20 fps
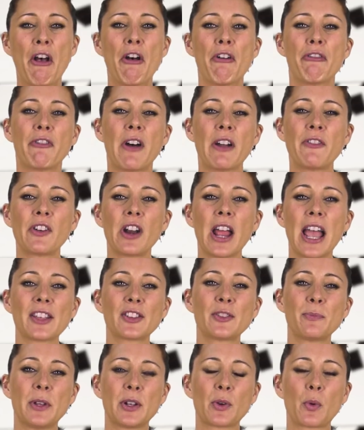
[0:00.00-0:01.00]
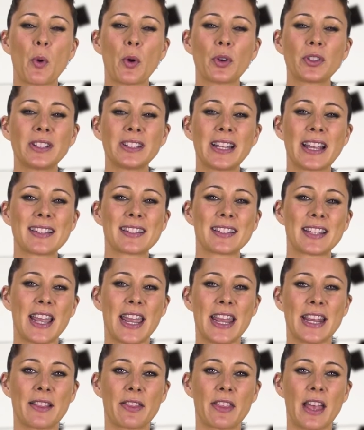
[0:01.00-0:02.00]
Pfeiffer has been quoted as
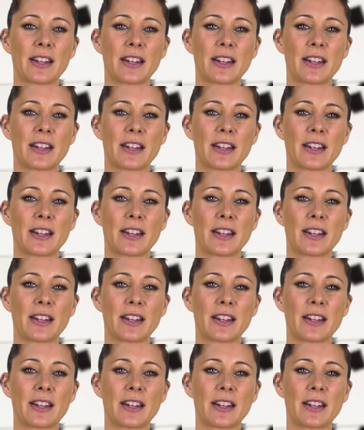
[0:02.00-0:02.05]
saying